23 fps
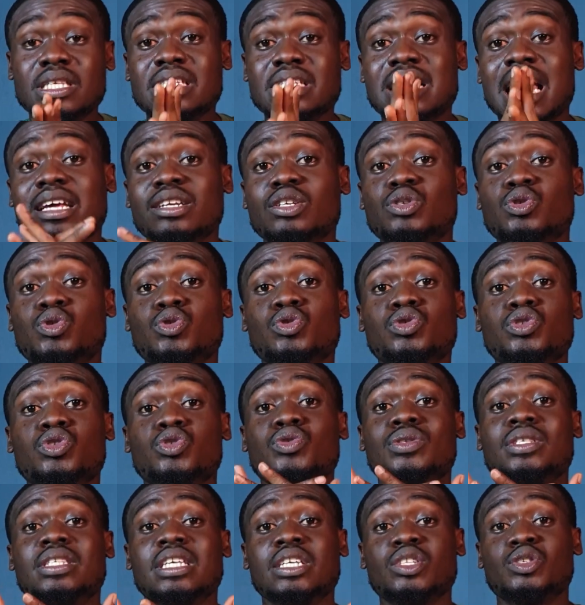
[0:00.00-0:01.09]
thing that you need to do is
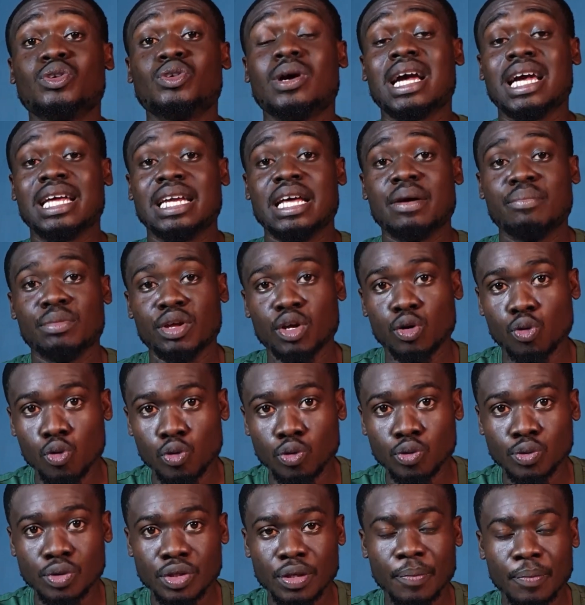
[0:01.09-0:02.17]
to set your academic
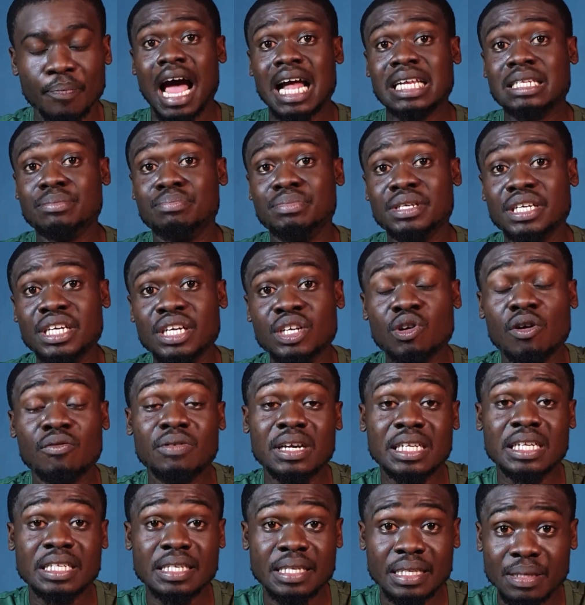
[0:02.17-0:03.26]
goals. At the beginning of
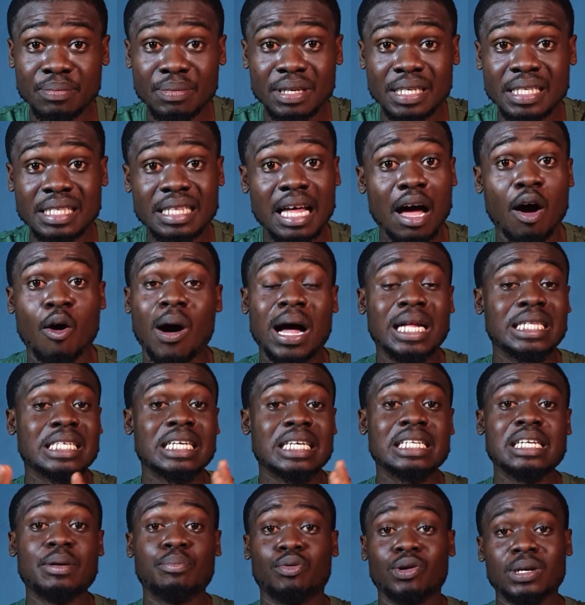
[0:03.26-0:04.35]
any semester or at
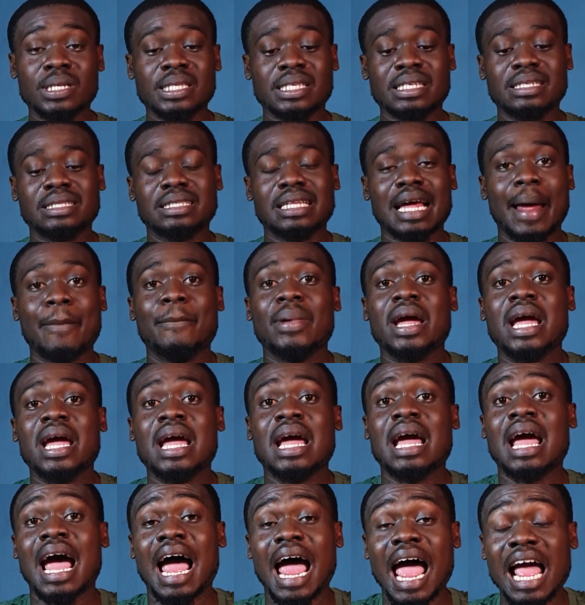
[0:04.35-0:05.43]
any point in time,
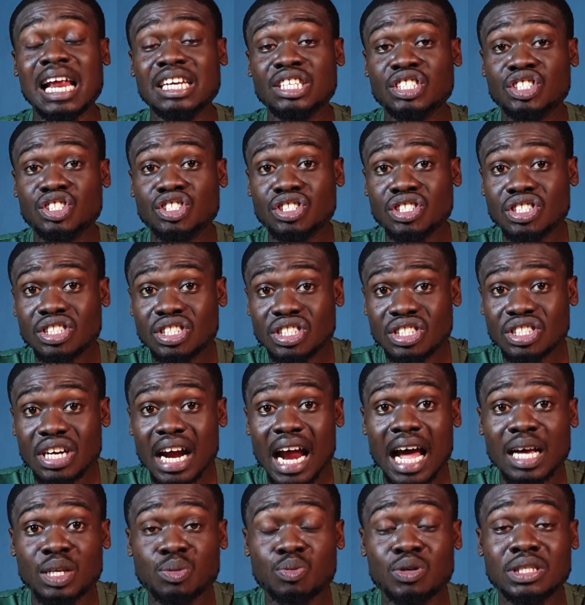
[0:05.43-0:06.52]
I try
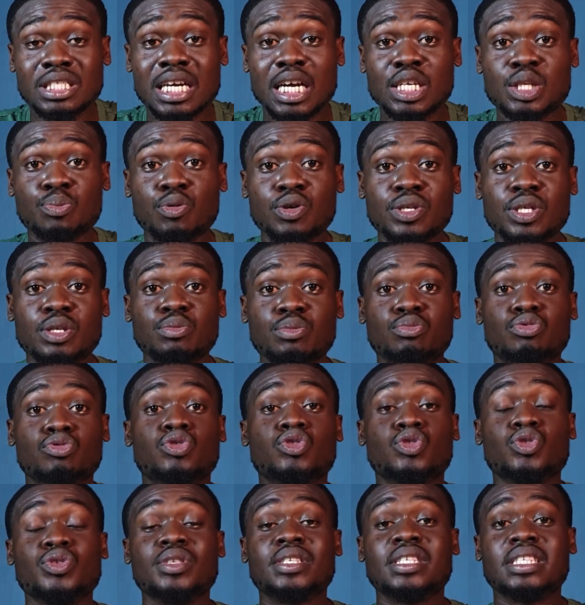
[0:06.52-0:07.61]
as much as possible
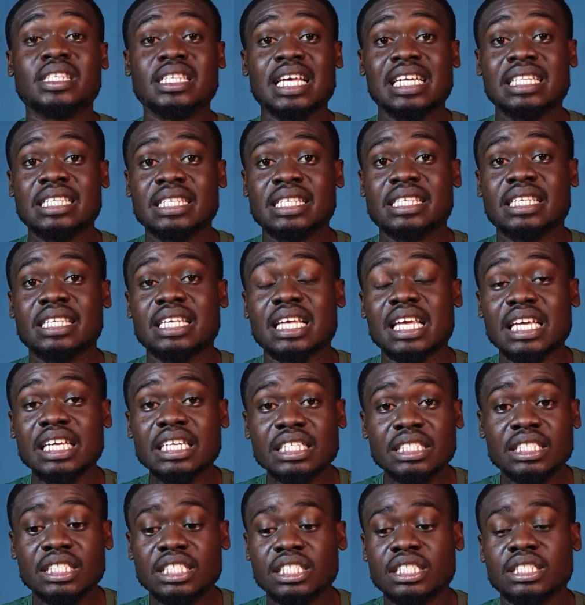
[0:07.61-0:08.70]
to set
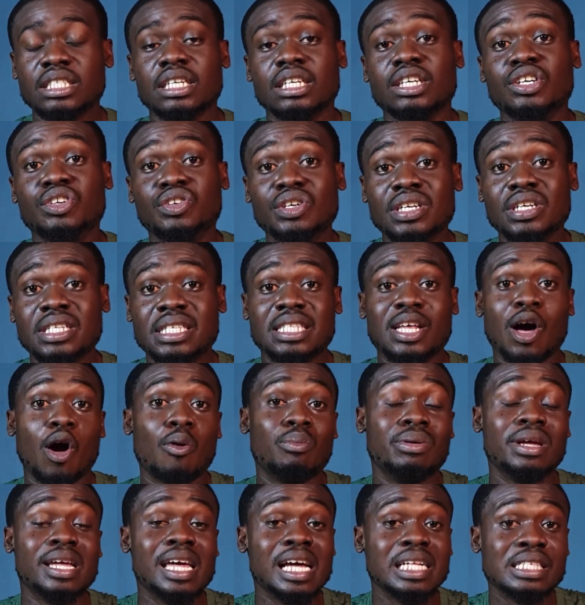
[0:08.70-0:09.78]
each grades that I'll
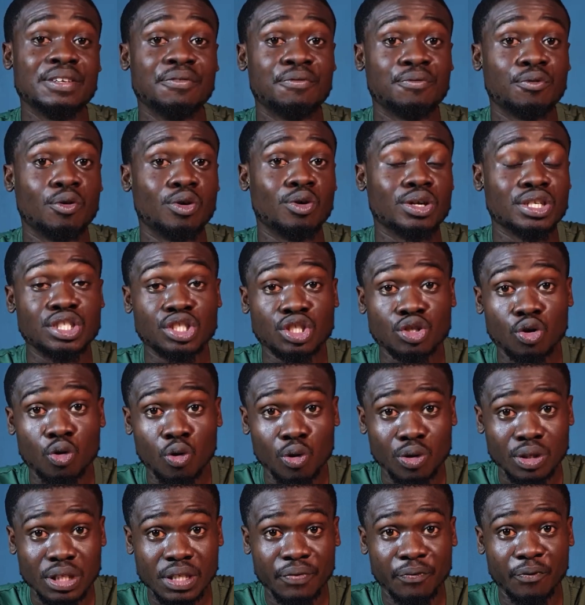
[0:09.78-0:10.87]
be getting for each
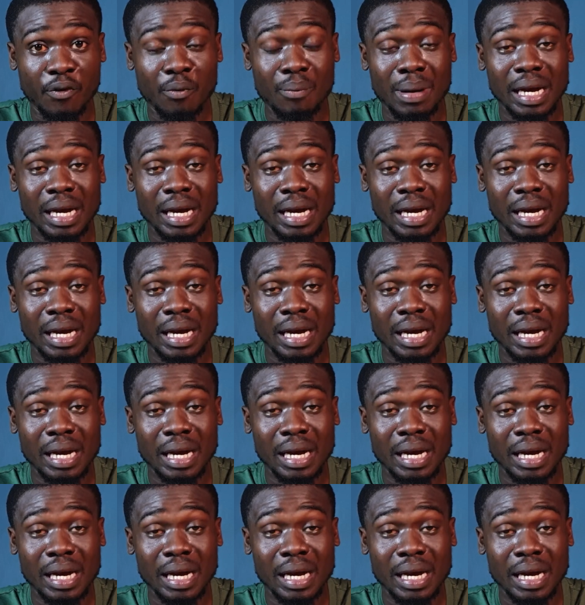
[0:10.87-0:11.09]
course for